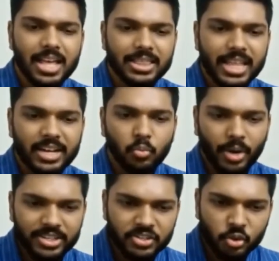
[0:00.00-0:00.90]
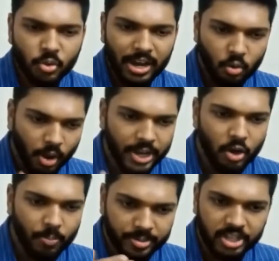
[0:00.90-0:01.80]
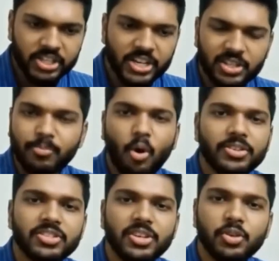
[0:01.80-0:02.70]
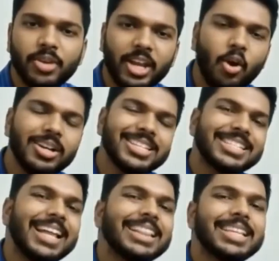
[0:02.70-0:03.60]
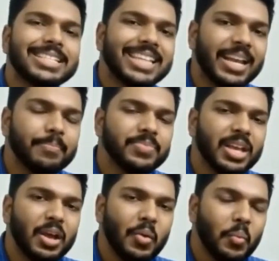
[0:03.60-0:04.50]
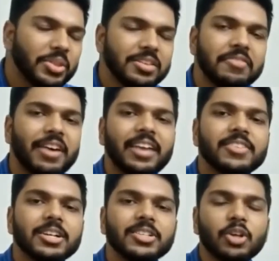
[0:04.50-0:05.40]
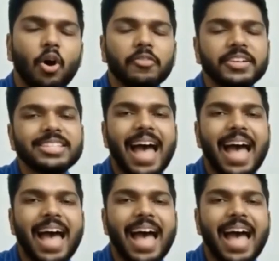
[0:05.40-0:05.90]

that once you acquire or purchase the bonds, you cannot sell the same within 5 years of its